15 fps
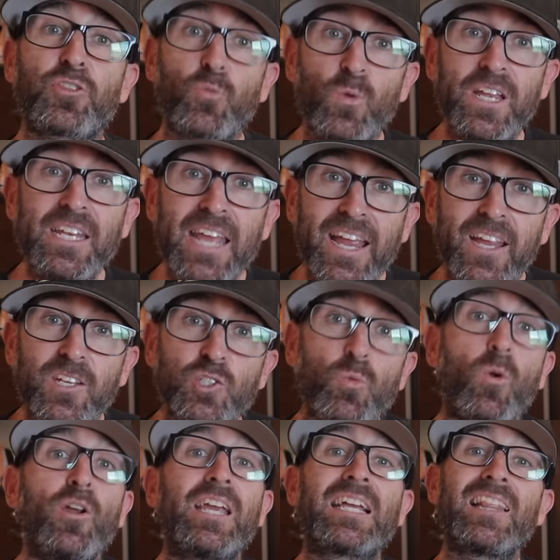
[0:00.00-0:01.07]
3 days
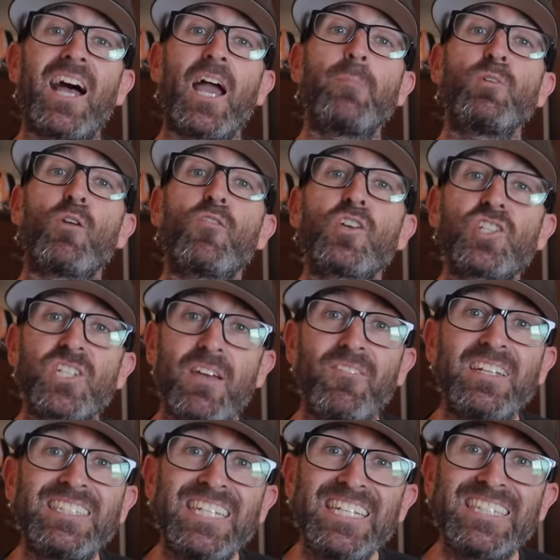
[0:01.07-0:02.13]
where he climbed over
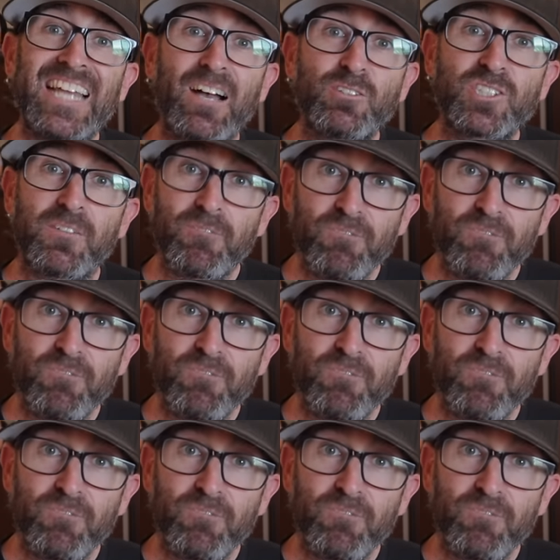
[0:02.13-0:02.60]
17,000